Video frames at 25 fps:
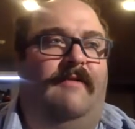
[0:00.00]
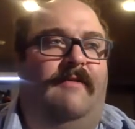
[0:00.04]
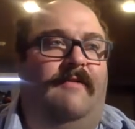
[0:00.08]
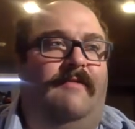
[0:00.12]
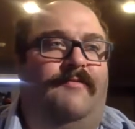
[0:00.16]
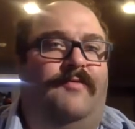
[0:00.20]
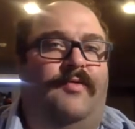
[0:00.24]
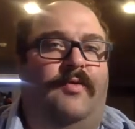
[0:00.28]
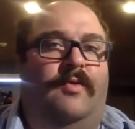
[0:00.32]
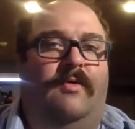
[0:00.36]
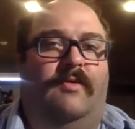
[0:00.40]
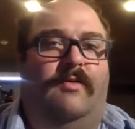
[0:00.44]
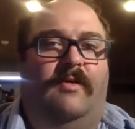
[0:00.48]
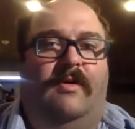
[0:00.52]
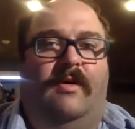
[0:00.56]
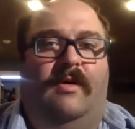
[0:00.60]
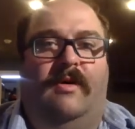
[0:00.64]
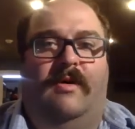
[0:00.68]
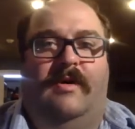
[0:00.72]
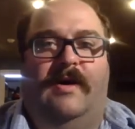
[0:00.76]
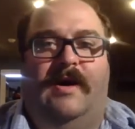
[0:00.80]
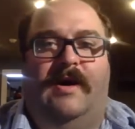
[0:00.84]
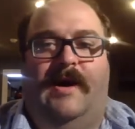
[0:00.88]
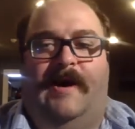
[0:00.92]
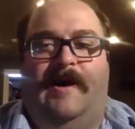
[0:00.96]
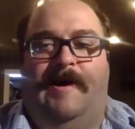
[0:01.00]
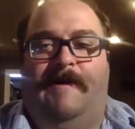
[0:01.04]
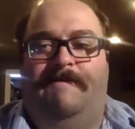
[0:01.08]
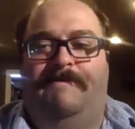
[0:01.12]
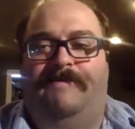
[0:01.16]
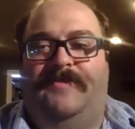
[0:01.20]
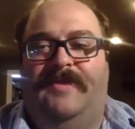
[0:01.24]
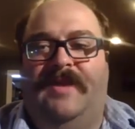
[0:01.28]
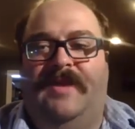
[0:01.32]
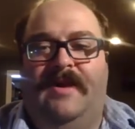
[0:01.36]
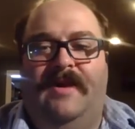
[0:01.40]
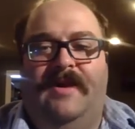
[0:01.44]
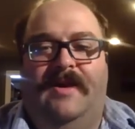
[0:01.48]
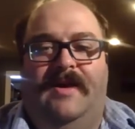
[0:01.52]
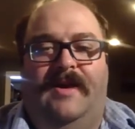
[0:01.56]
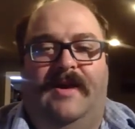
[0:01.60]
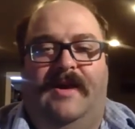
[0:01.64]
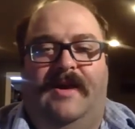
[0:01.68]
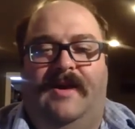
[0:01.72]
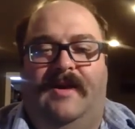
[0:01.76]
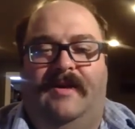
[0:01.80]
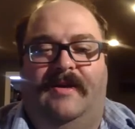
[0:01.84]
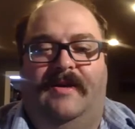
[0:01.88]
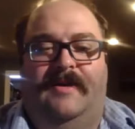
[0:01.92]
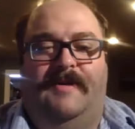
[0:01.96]
for
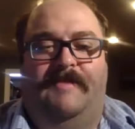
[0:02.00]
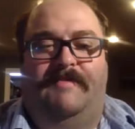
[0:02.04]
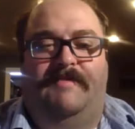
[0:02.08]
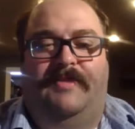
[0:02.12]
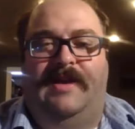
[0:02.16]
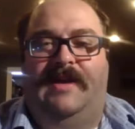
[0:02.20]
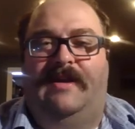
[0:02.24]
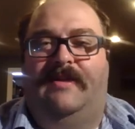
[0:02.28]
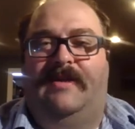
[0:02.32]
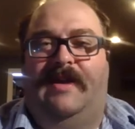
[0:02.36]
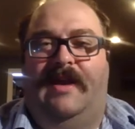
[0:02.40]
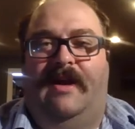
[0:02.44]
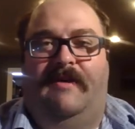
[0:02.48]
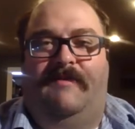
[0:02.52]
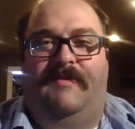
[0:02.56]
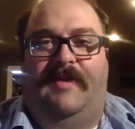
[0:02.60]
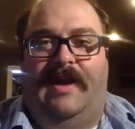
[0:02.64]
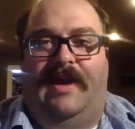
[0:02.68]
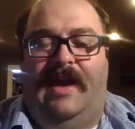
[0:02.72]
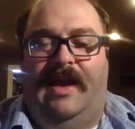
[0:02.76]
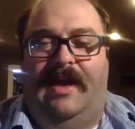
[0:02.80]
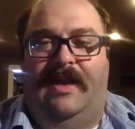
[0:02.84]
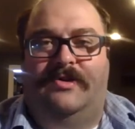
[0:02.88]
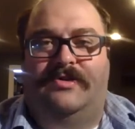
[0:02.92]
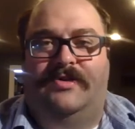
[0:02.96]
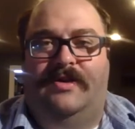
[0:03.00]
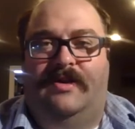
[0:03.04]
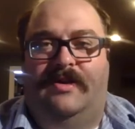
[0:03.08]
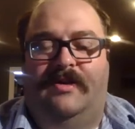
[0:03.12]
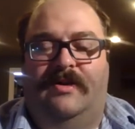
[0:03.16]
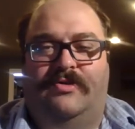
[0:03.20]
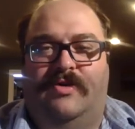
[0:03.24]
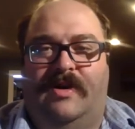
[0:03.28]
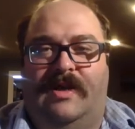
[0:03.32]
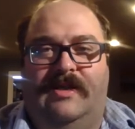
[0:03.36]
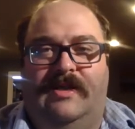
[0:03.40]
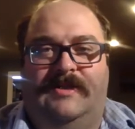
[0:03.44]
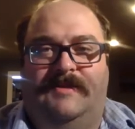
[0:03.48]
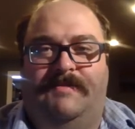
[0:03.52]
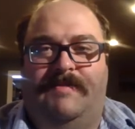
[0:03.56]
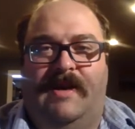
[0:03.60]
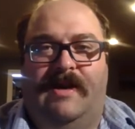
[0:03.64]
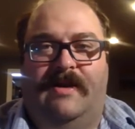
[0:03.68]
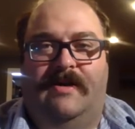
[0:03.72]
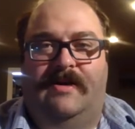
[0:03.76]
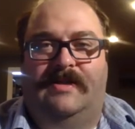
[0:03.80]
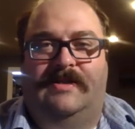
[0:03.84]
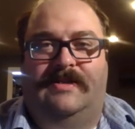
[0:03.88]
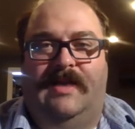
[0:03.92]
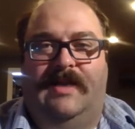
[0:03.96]
complete clarification and
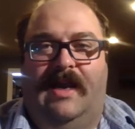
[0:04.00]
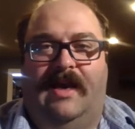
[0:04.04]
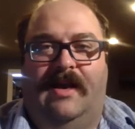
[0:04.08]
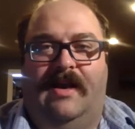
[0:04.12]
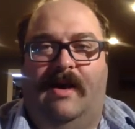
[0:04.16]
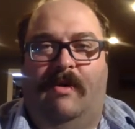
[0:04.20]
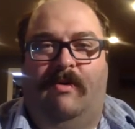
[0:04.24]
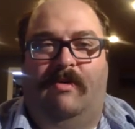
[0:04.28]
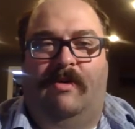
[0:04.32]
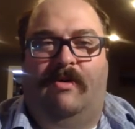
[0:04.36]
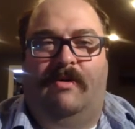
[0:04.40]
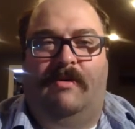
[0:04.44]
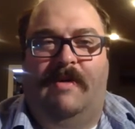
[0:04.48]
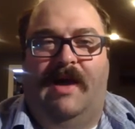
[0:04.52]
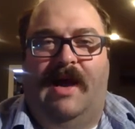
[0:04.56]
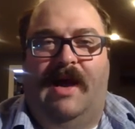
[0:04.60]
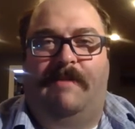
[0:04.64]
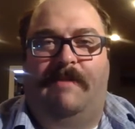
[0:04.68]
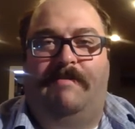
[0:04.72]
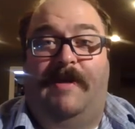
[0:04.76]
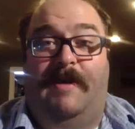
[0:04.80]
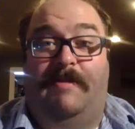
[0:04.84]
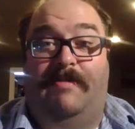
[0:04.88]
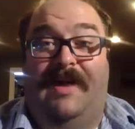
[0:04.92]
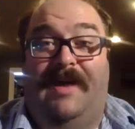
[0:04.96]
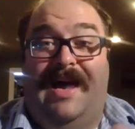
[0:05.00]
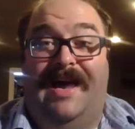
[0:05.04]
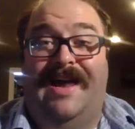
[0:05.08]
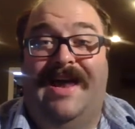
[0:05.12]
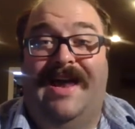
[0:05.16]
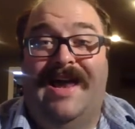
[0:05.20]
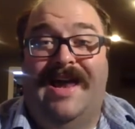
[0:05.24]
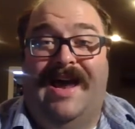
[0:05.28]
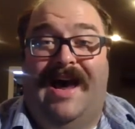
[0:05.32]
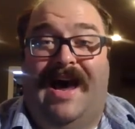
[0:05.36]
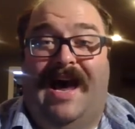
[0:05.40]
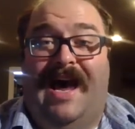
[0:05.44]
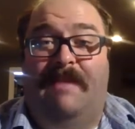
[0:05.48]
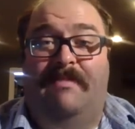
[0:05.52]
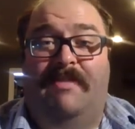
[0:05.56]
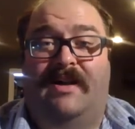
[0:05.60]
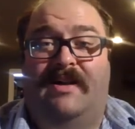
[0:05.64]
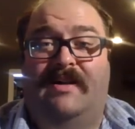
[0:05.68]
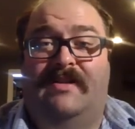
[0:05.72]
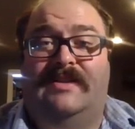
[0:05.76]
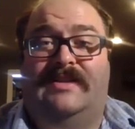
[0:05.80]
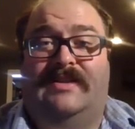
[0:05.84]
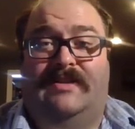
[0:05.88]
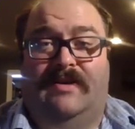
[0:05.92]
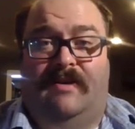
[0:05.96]
transparency, I want to remind people, I'm a
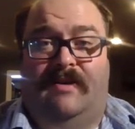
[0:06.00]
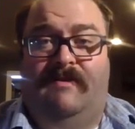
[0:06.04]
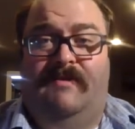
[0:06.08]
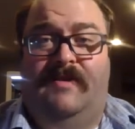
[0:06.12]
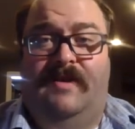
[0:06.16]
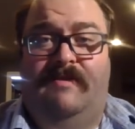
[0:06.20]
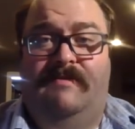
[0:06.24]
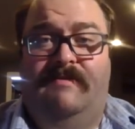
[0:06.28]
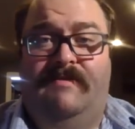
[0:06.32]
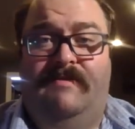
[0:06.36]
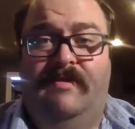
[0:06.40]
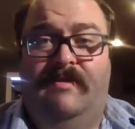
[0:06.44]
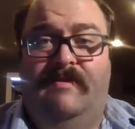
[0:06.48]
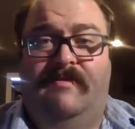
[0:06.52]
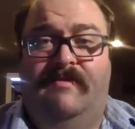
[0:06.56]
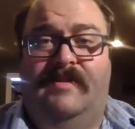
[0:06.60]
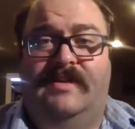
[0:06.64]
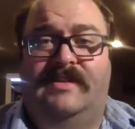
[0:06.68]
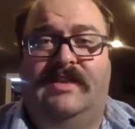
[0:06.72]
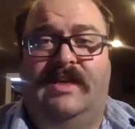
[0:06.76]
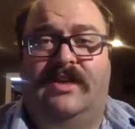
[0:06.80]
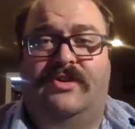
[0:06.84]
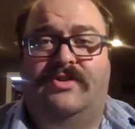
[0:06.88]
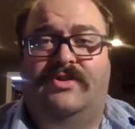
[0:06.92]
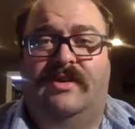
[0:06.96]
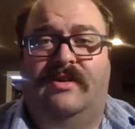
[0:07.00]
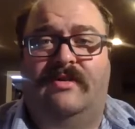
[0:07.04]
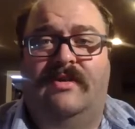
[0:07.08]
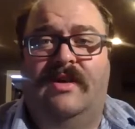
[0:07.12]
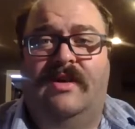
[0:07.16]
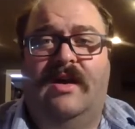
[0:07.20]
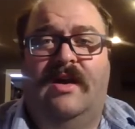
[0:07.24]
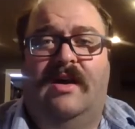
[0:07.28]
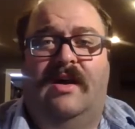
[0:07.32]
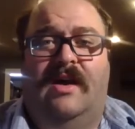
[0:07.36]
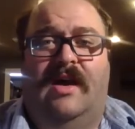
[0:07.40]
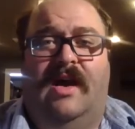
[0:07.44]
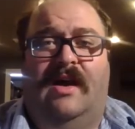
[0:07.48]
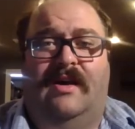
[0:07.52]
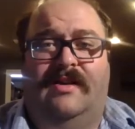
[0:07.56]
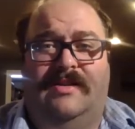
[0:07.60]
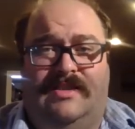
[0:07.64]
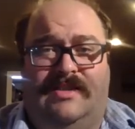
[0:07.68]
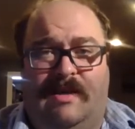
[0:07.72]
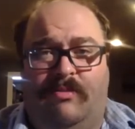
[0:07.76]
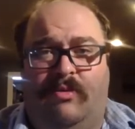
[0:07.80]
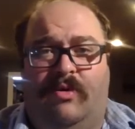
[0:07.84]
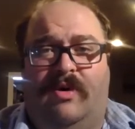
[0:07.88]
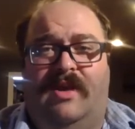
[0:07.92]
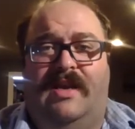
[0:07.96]
conservative physician,
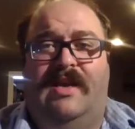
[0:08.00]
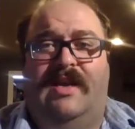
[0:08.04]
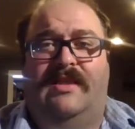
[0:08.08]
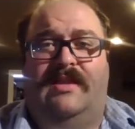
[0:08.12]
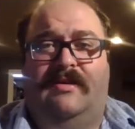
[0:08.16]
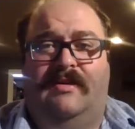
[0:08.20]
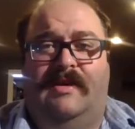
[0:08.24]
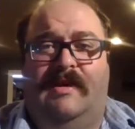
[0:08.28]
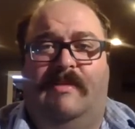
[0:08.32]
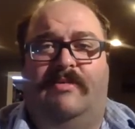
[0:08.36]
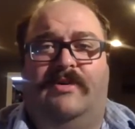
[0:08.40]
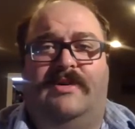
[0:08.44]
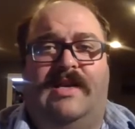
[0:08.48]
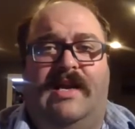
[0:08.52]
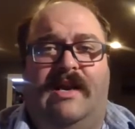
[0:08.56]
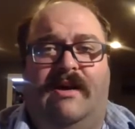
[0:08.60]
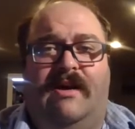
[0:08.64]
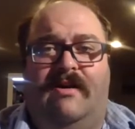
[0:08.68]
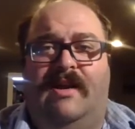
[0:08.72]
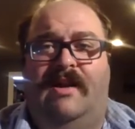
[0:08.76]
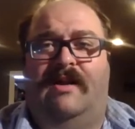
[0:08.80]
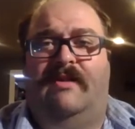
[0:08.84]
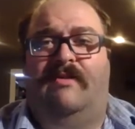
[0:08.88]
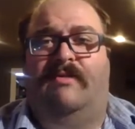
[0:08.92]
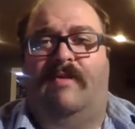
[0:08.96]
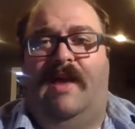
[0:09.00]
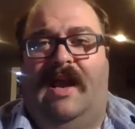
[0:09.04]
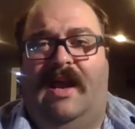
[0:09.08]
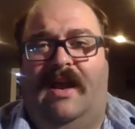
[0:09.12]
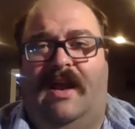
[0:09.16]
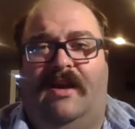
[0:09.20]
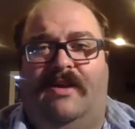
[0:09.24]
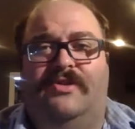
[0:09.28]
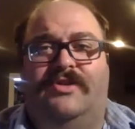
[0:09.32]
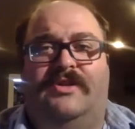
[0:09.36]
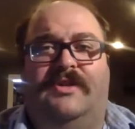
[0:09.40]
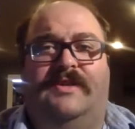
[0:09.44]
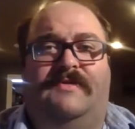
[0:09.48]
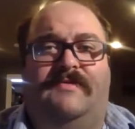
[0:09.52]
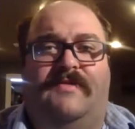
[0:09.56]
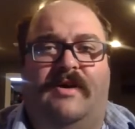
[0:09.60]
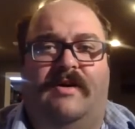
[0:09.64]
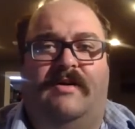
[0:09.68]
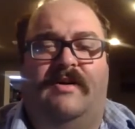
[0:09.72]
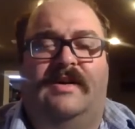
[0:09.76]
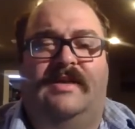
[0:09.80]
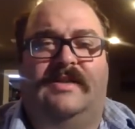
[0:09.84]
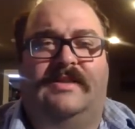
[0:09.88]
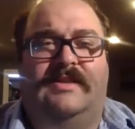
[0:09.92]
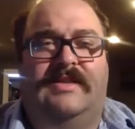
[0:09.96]
somewhat in the libertarian range as
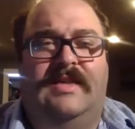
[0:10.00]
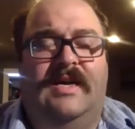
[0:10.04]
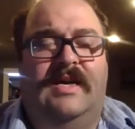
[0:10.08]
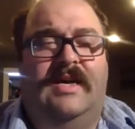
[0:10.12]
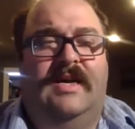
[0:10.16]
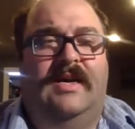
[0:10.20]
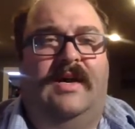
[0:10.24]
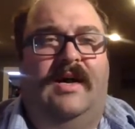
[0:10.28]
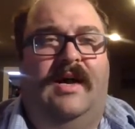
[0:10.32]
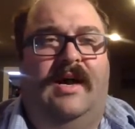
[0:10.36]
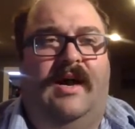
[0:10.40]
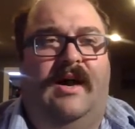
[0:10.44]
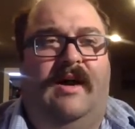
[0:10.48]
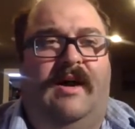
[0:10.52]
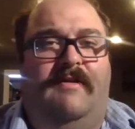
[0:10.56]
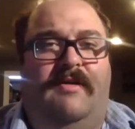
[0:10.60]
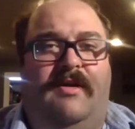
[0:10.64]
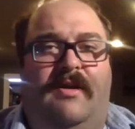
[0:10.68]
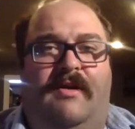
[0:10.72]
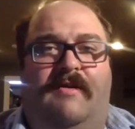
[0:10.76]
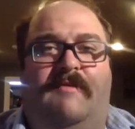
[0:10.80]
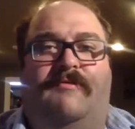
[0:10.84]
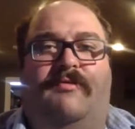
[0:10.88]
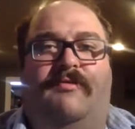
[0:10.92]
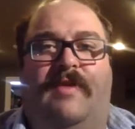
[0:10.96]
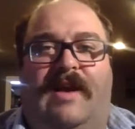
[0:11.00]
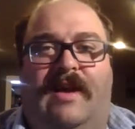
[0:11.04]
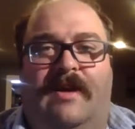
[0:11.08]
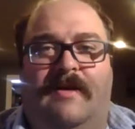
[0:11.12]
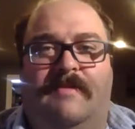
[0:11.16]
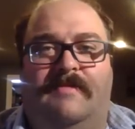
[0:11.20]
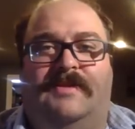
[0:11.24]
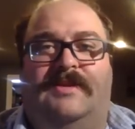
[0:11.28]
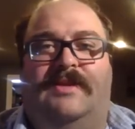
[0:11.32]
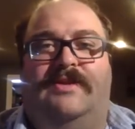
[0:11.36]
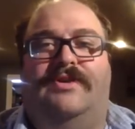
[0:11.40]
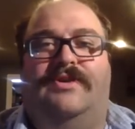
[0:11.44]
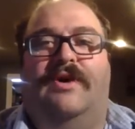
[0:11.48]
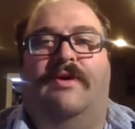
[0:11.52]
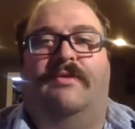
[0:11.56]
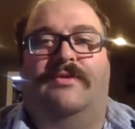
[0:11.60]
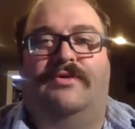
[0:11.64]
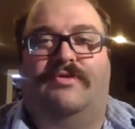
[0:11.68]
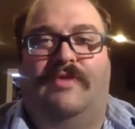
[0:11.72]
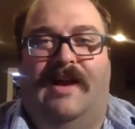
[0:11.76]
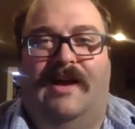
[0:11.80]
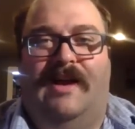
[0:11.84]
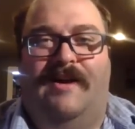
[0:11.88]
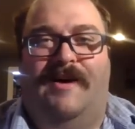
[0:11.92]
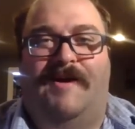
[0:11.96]
far as freedoms and don't
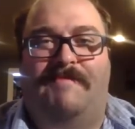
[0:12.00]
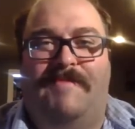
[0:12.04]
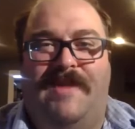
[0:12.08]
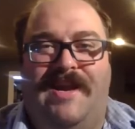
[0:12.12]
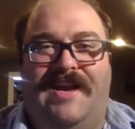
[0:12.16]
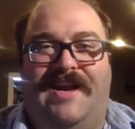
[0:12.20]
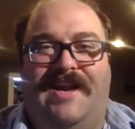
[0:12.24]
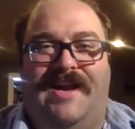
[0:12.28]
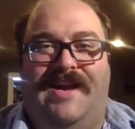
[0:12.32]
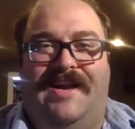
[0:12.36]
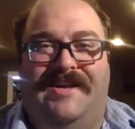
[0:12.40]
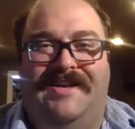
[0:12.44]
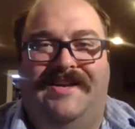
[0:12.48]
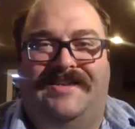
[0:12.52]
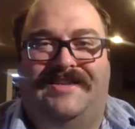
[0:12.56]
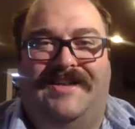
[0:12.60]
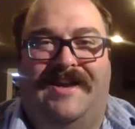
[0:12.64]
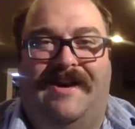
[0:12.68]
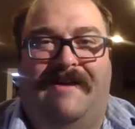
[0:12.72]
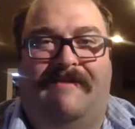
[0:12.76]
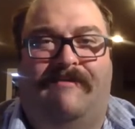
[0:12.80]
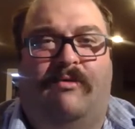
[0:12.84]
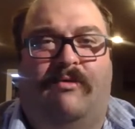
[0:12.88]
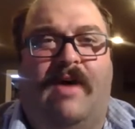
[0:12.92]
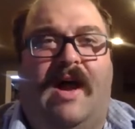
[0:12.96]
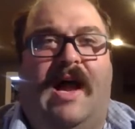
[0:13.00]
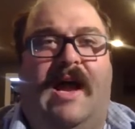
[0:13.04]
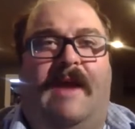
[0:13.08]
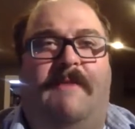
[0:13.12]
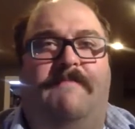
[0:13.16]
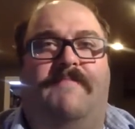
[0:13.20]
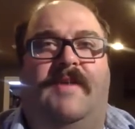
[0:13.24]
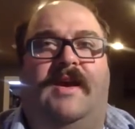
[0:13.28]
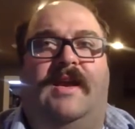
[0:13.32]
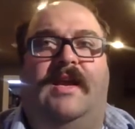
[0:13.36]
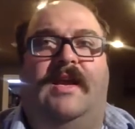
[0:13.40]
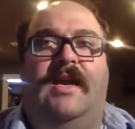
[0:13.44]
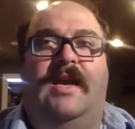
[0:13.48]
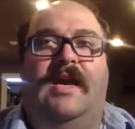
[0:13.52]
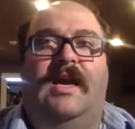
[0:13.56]
tread on me kind of stuff, right? But